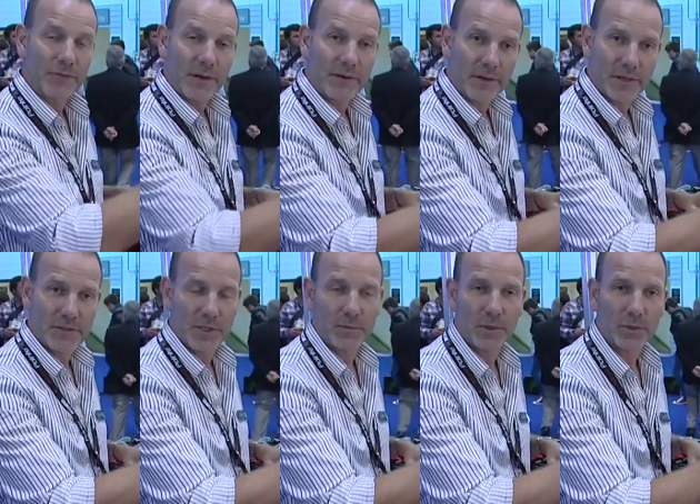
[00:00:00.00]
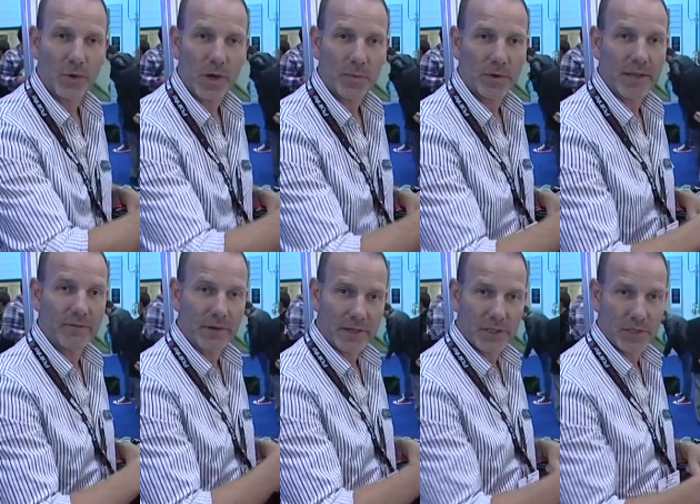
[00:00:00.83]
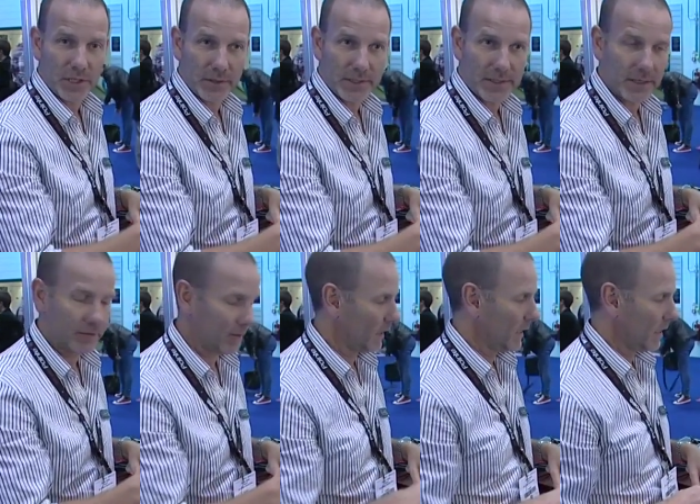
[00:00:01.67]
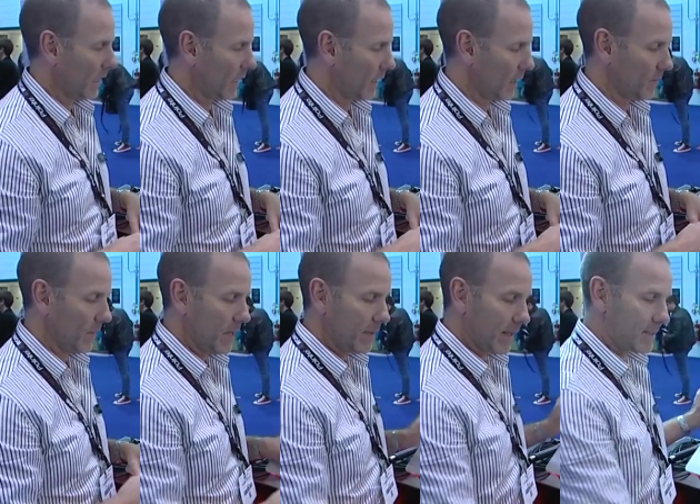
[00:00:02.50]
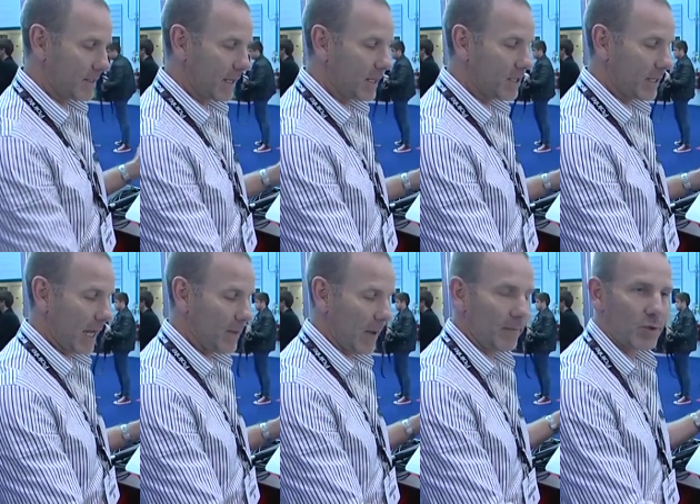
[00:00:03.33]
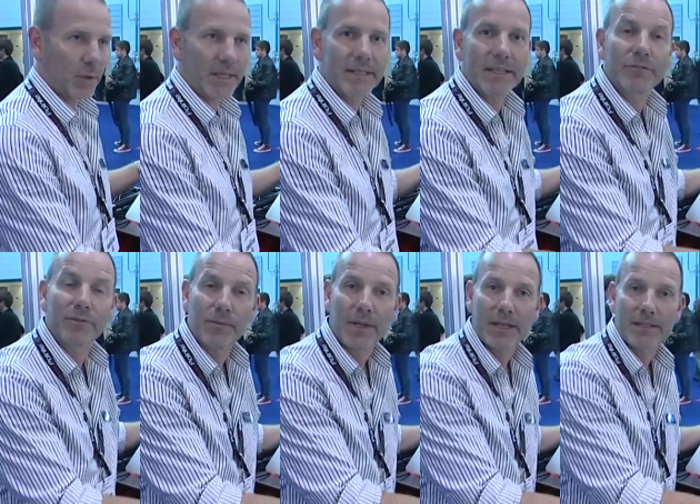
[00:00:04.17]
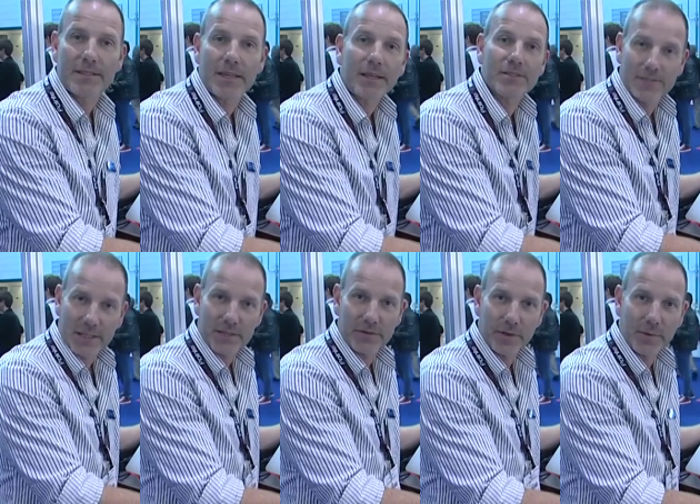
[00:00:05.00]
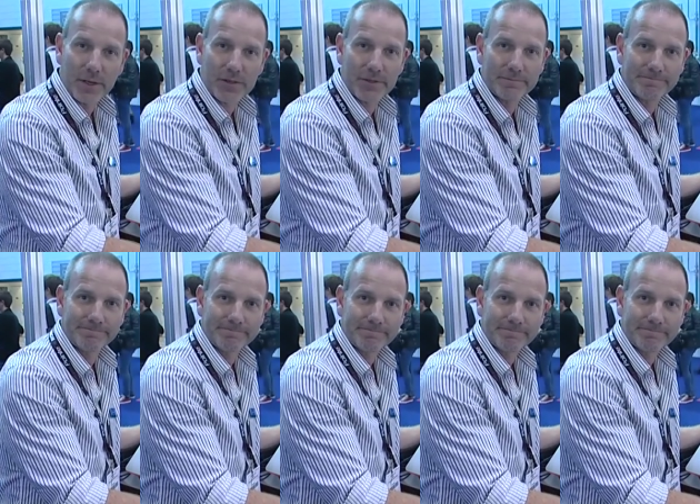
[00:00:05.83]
very, very simple to operate, very intuitive. Um, that's Stagescape M20D from Line 6. Thanks very much.